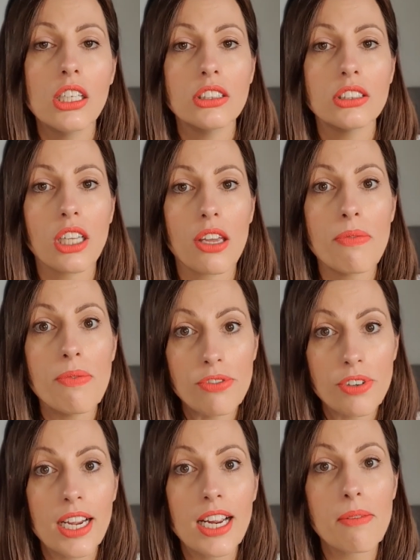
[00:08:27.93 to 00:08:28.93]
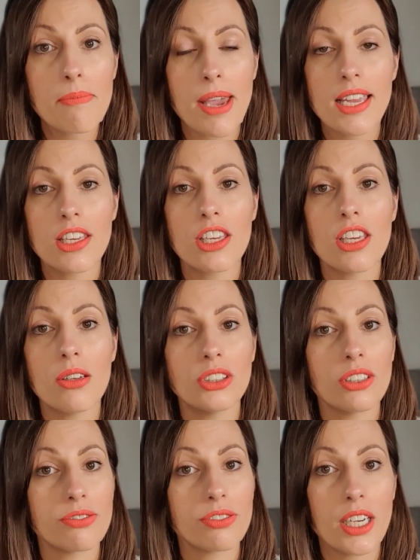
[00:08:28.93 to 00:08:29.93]
So really make use
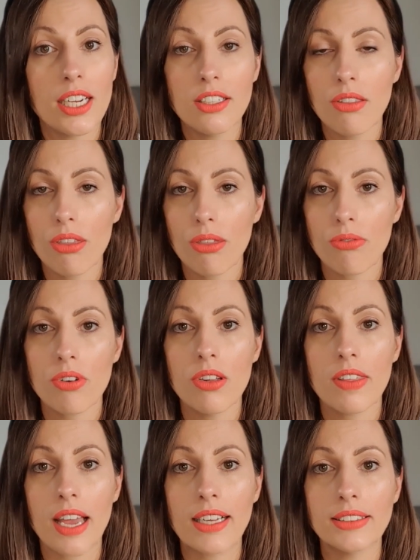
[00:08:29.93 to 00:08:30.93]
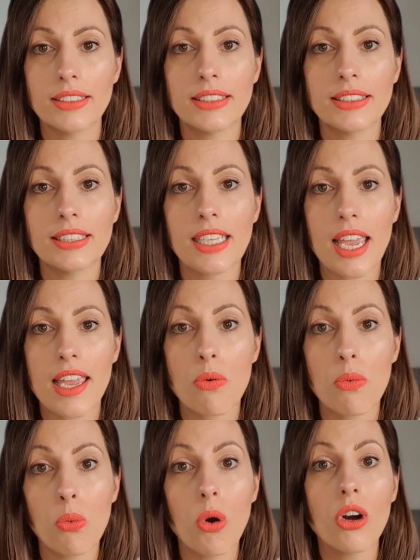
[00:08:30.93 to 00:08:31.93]
of reading through that to
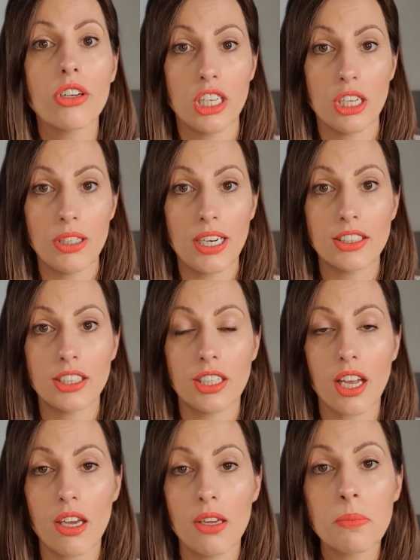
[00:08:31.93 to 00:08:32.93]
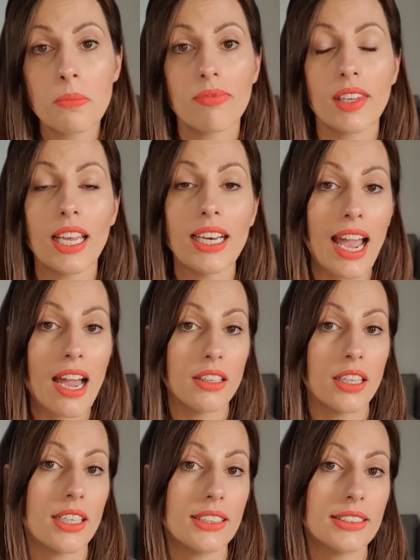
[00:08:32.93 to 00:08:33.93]
see what you need to know and how
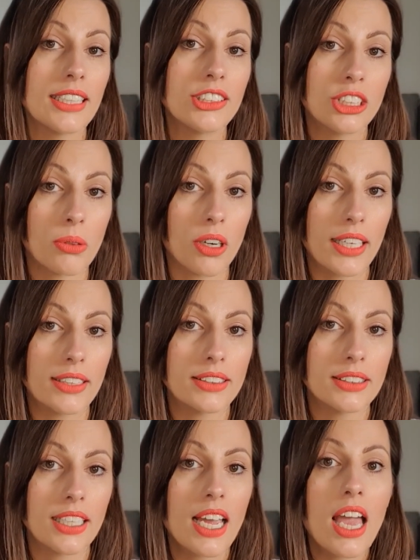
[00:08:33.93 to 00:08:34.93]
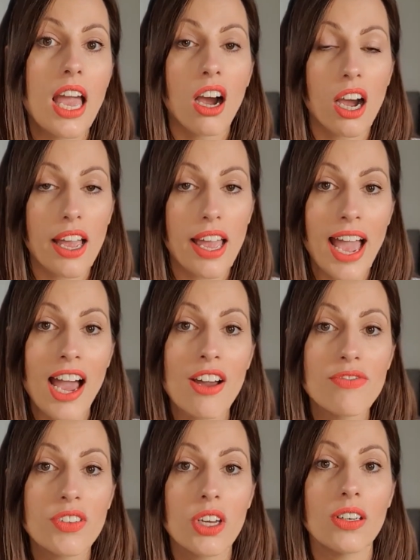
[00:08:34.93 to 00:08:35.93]
they could assess you on it. I
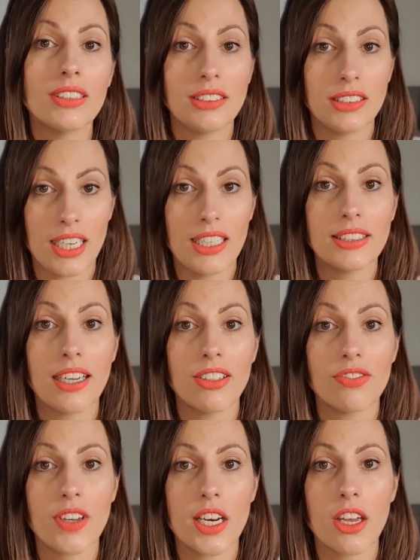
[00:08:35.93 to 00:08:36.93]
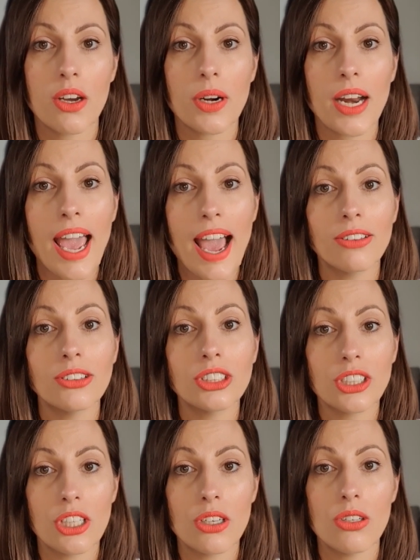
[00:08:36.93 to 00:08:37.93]
have got a detailed video on how
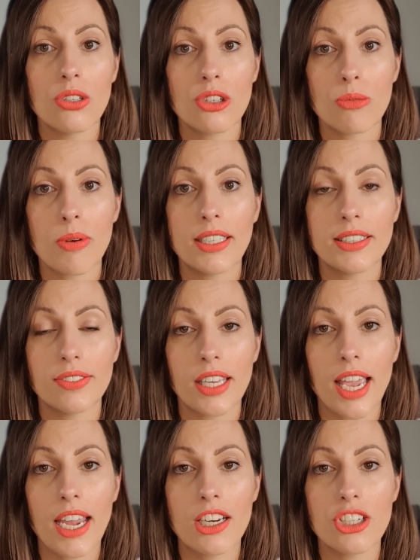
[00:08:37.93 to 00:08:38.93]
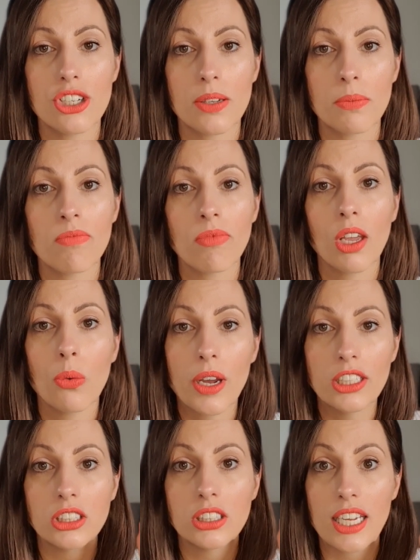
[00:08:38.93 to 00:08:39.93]
to use your specification,
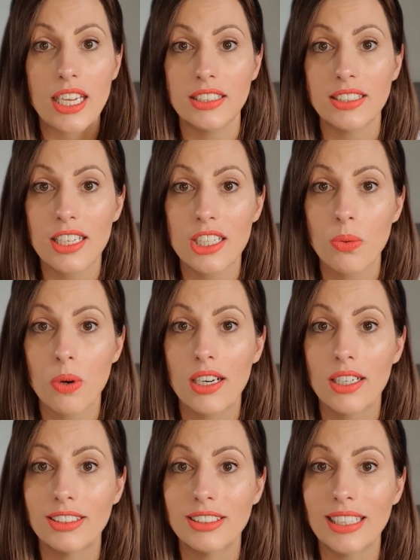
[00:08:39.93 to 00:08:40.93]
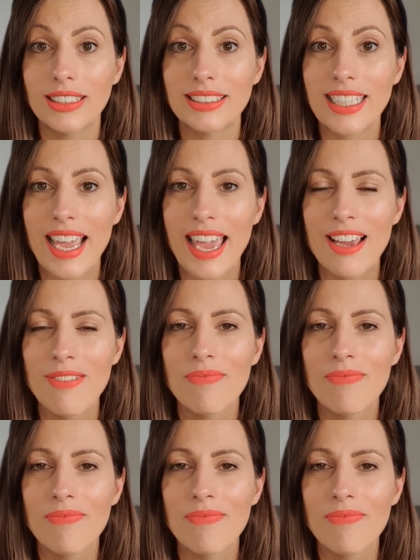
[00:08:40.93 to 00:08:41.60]
which is this one just here.